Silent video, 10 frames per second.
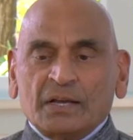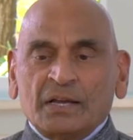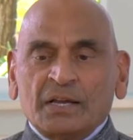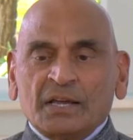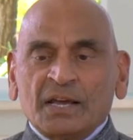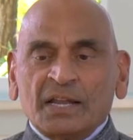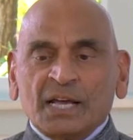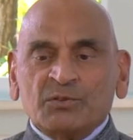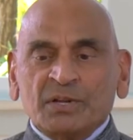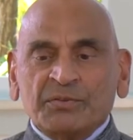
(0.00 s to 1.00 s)
it can
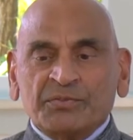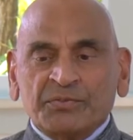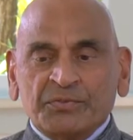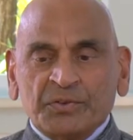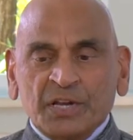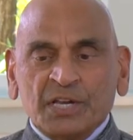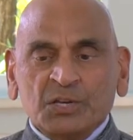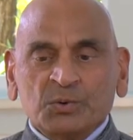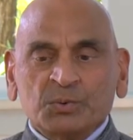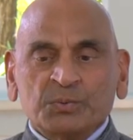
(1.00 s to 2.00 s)
actually free
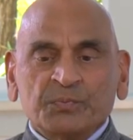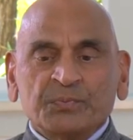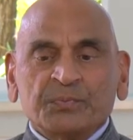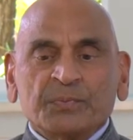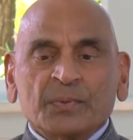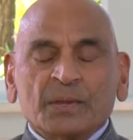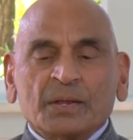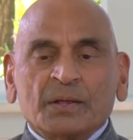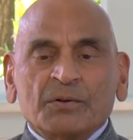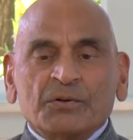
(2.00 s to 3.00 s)
you
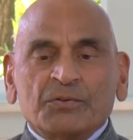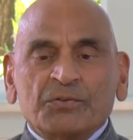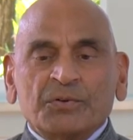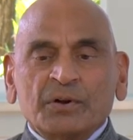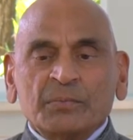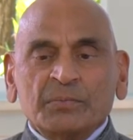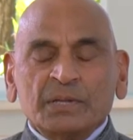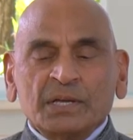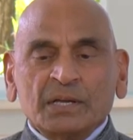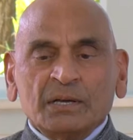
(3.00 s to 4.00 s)
from
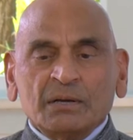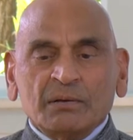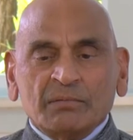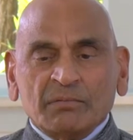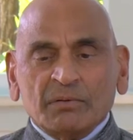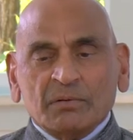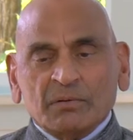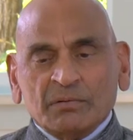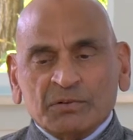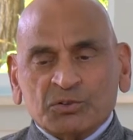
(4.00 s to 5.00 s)
the
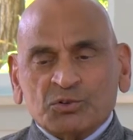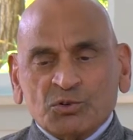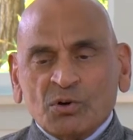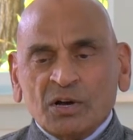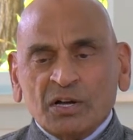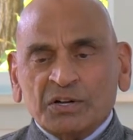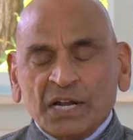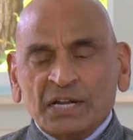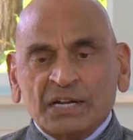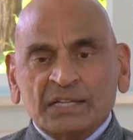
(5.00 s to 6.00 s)
strong
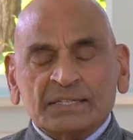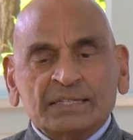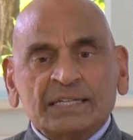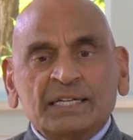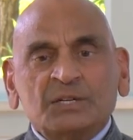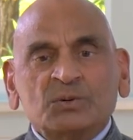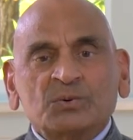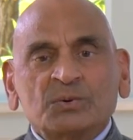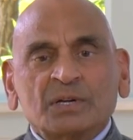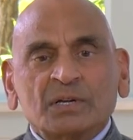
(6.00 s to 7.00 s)
tendency
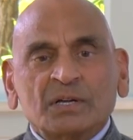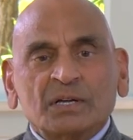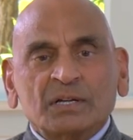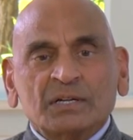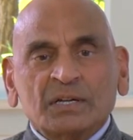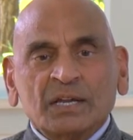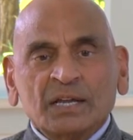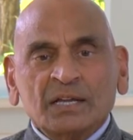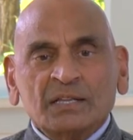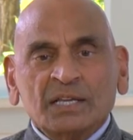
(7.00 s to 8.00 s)
to
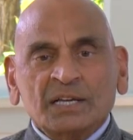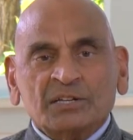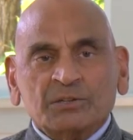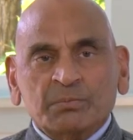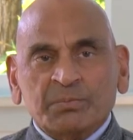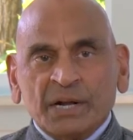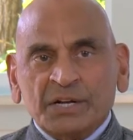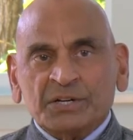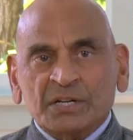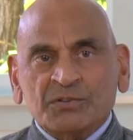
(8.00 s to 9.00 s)
take the
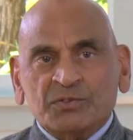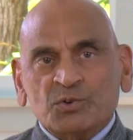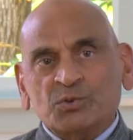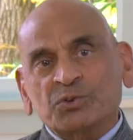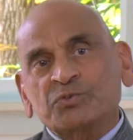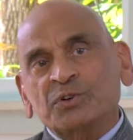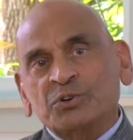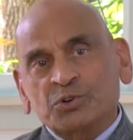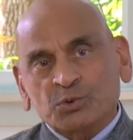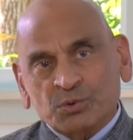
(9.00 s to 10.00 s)
expression of truth for
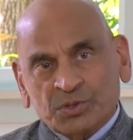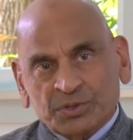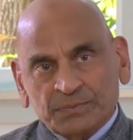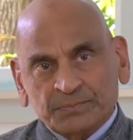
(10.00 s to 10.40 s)
truth.